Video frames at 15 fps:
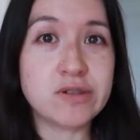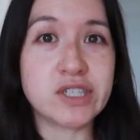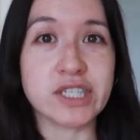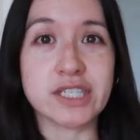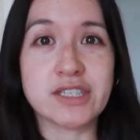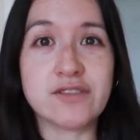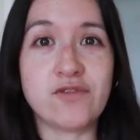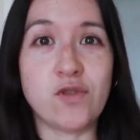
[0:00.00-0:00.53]

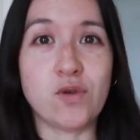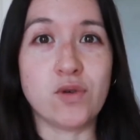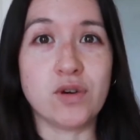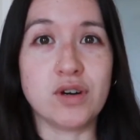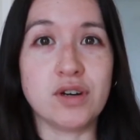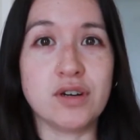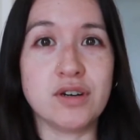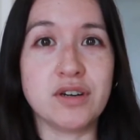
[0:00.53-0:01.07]
just
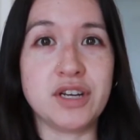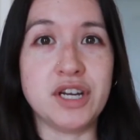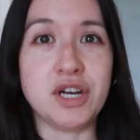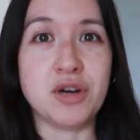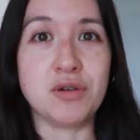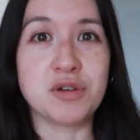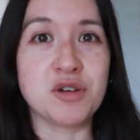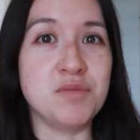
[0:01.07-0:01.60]
for, you
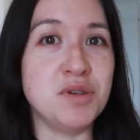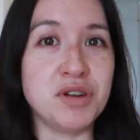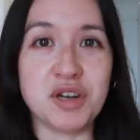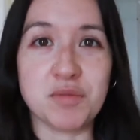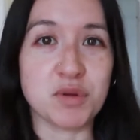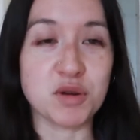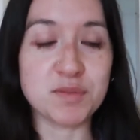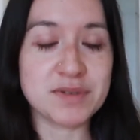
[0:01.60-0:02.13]
know,
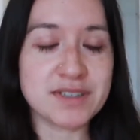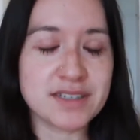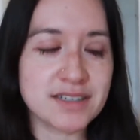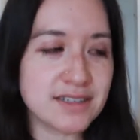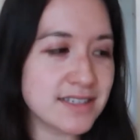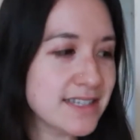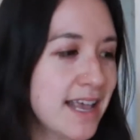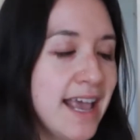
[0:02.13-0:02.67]
commuting
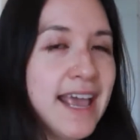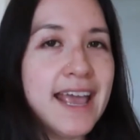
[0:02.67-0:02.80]
purposes.